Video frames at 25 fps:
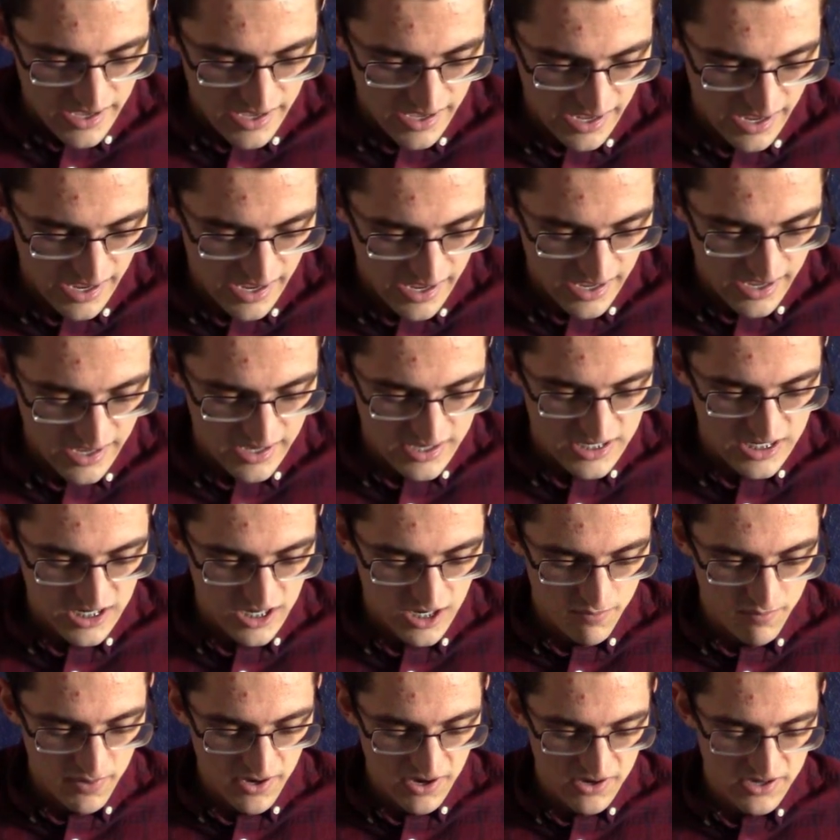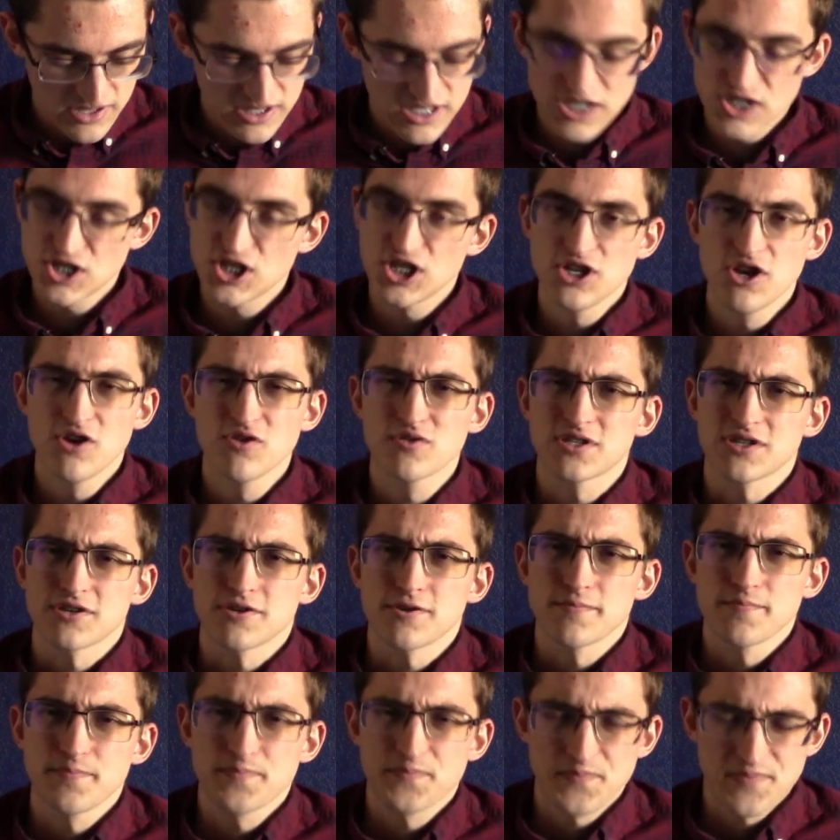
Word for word: and apparently she knows her.